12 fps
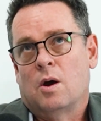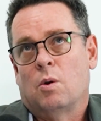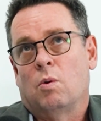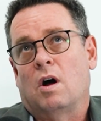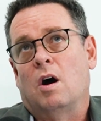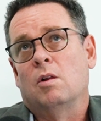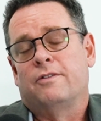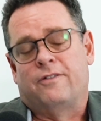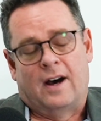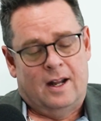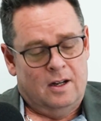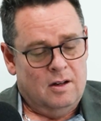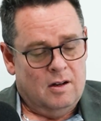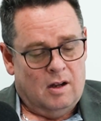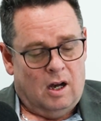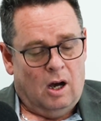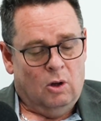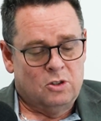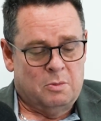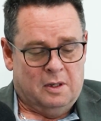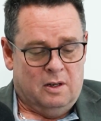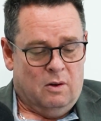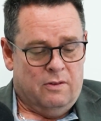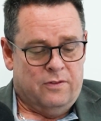Well, whole of fund
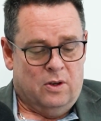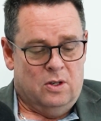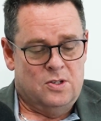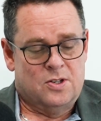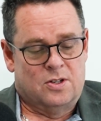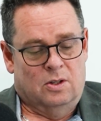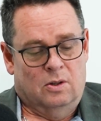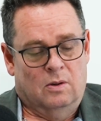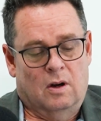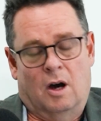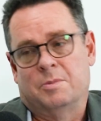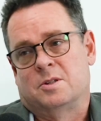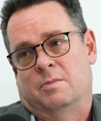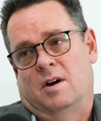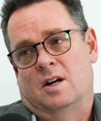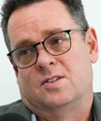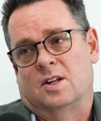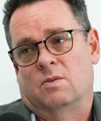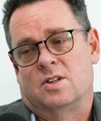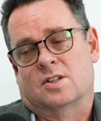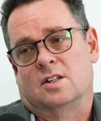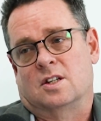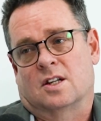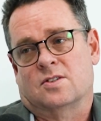ultimately refers to optimizing
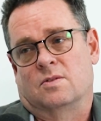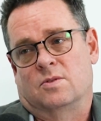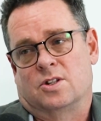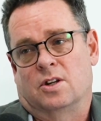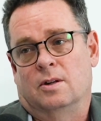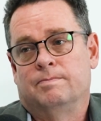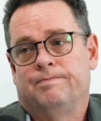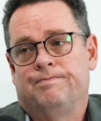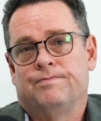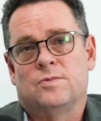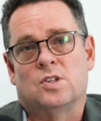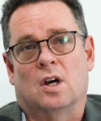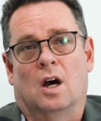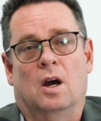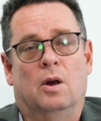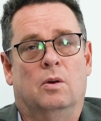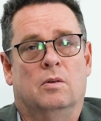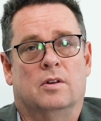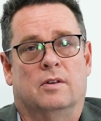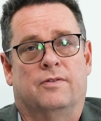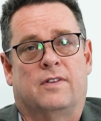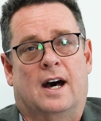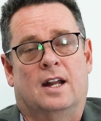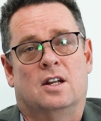risk-adjusted return. So the
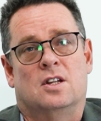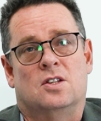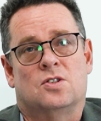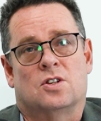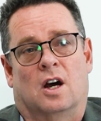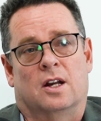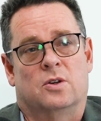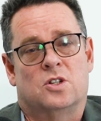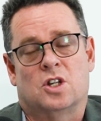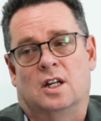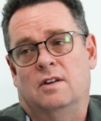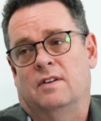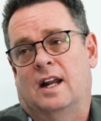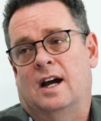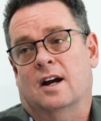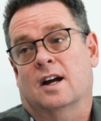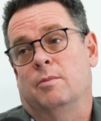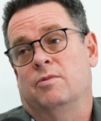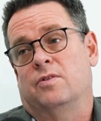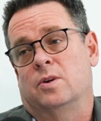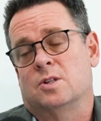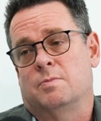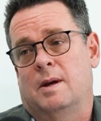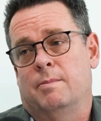fund is trying to achieve an outcome for
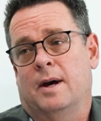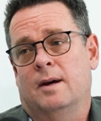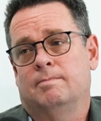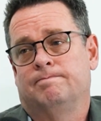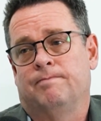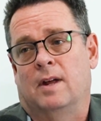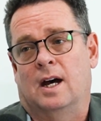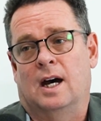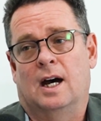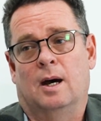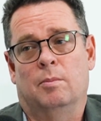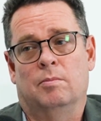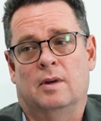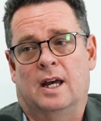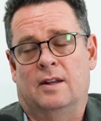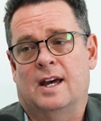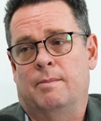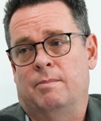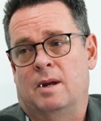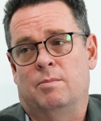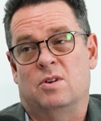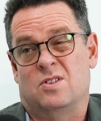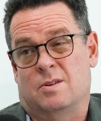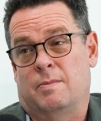its member, and that
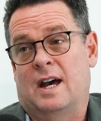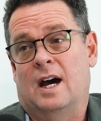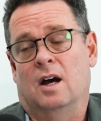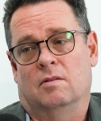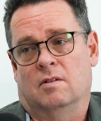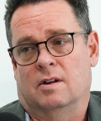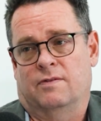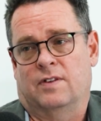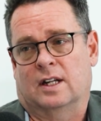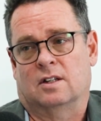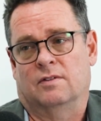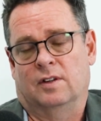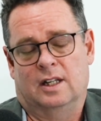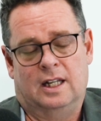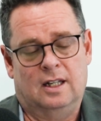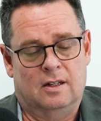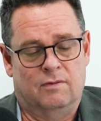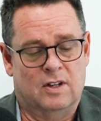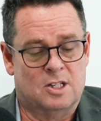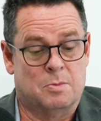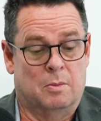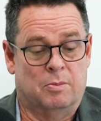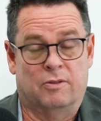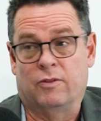member is about effectively
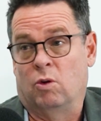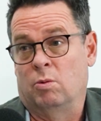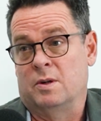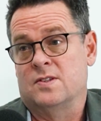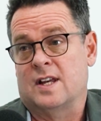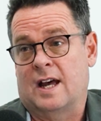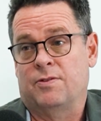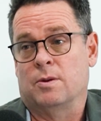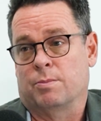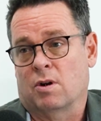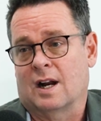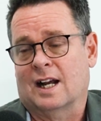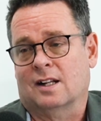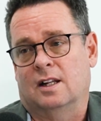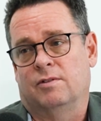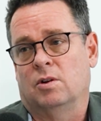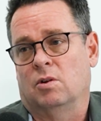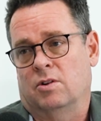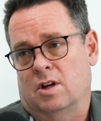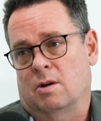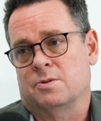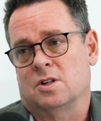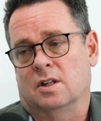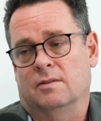investment performance at the product level or the
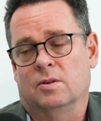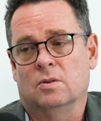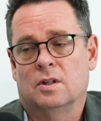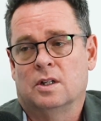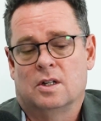option level.